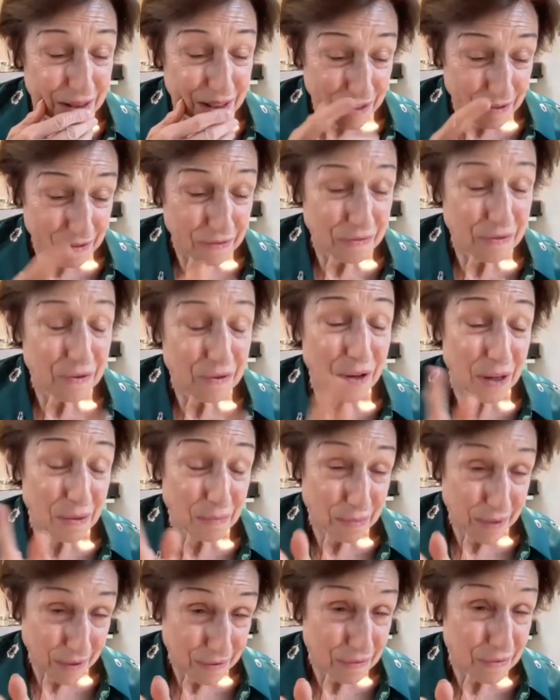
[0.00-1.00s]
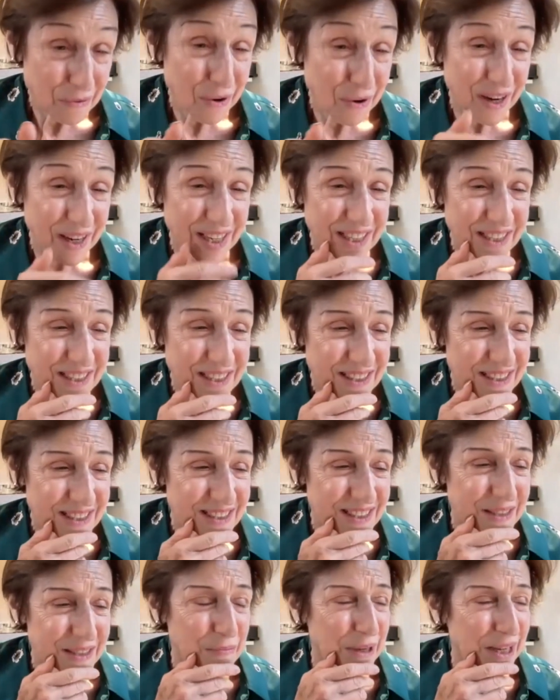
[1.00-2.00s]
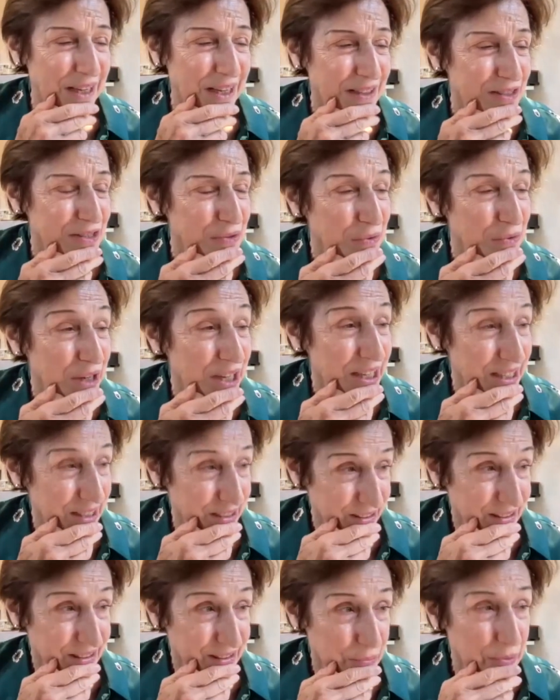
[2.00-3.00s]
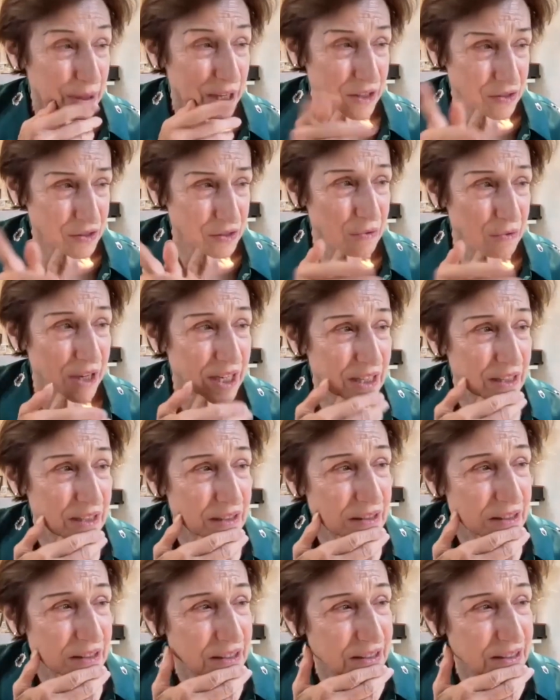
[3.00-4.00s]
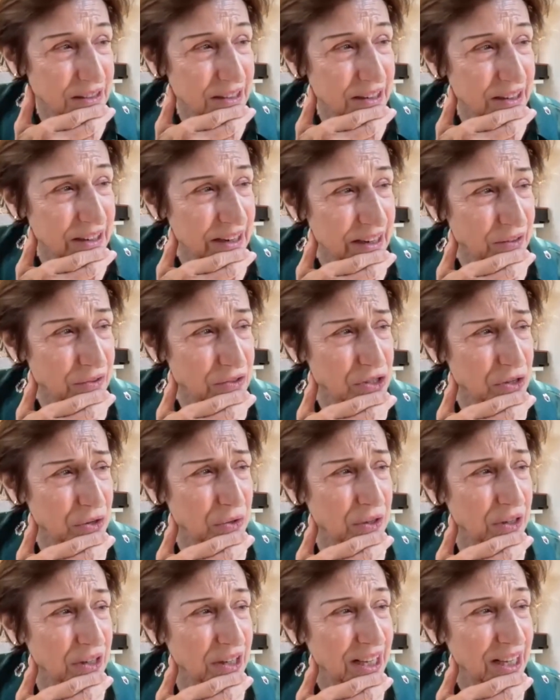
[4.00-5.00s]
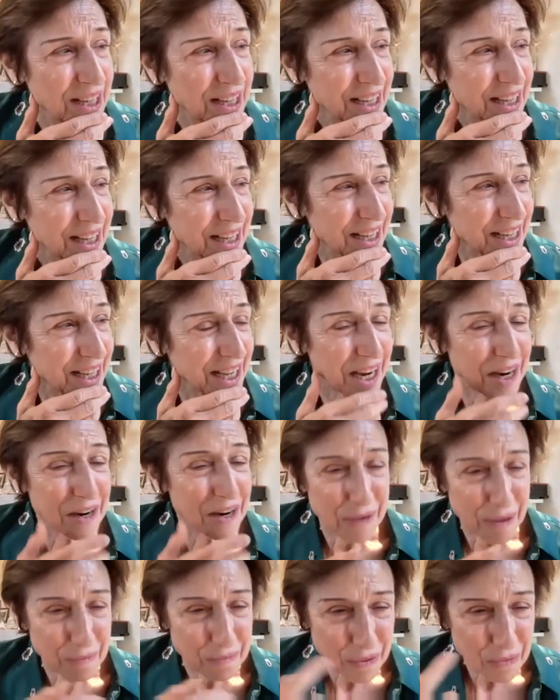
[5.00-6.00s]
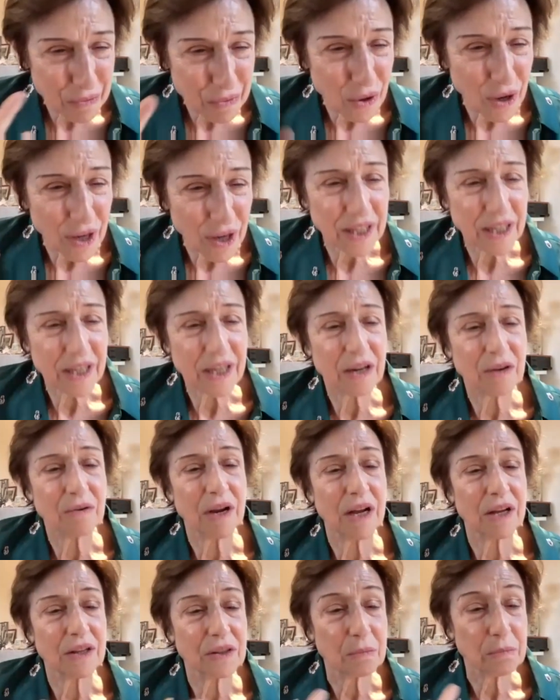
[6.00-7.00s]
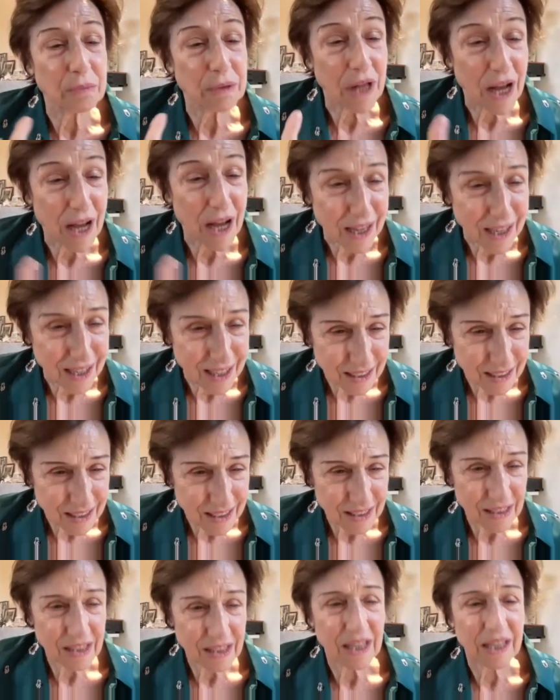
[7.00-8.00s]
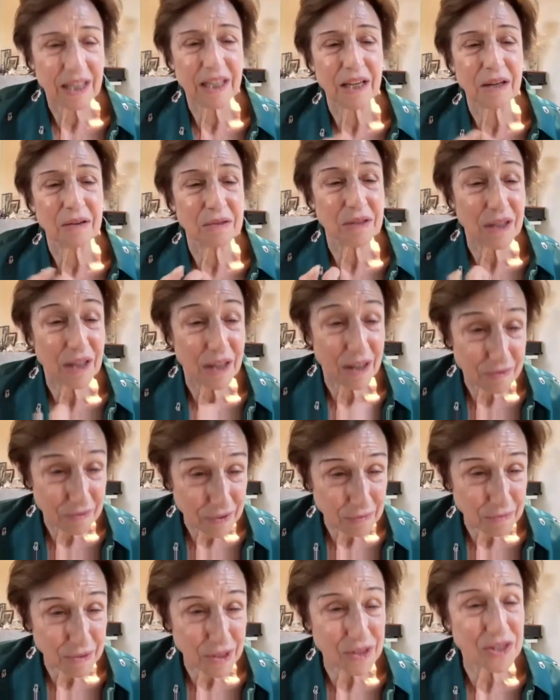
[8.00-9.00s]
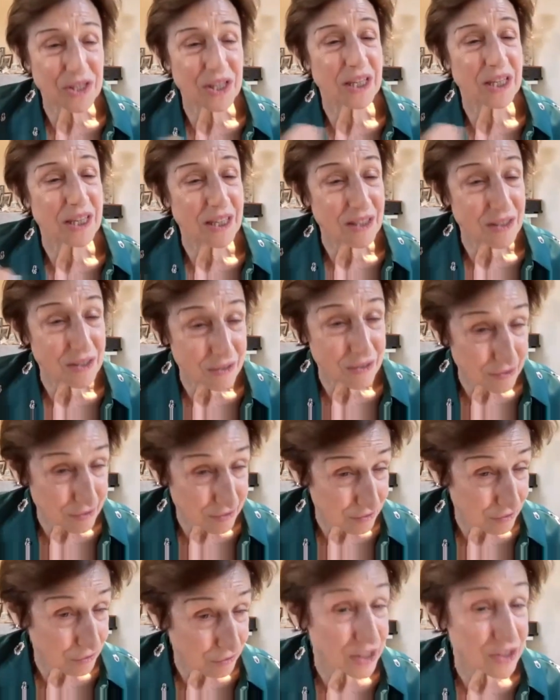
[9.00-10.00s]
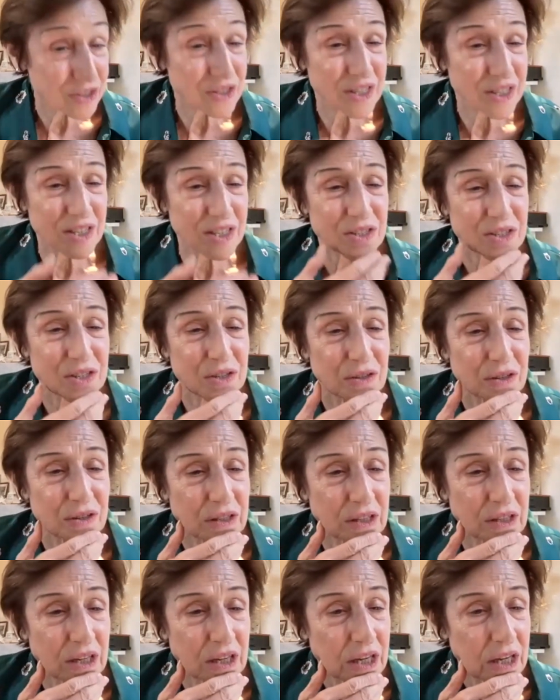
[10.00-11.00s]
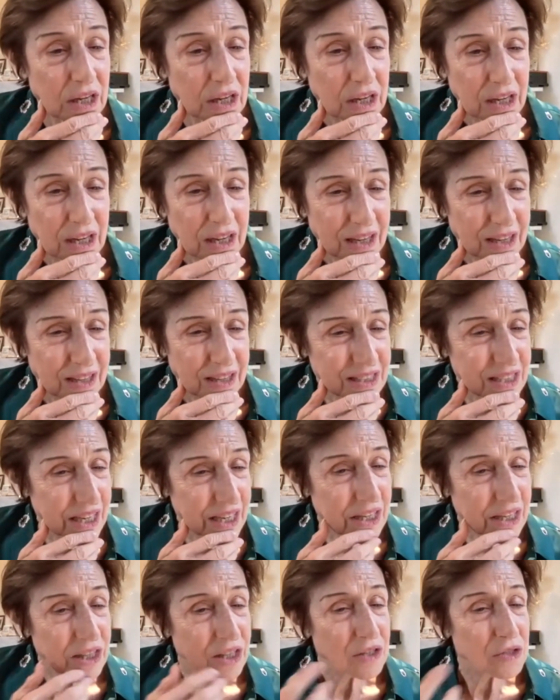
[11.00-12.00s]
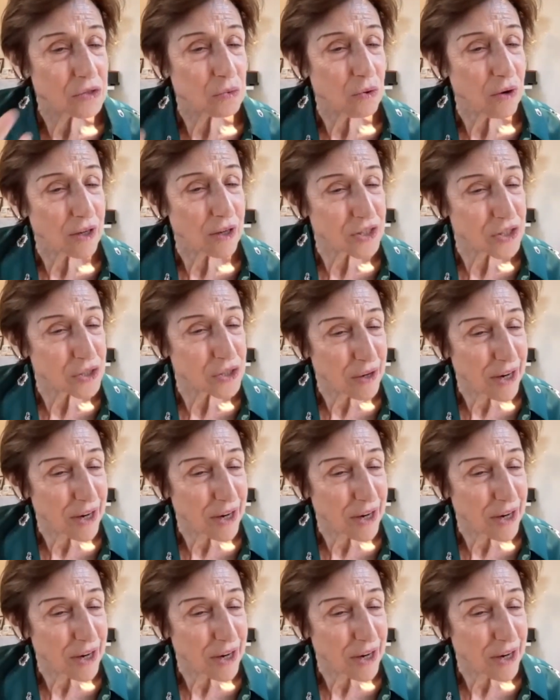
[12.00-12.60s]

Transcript: the fall before he did pass away, he passed away in Arizona. I remember walking around the block, like I would come from the city to Westchester and take these walks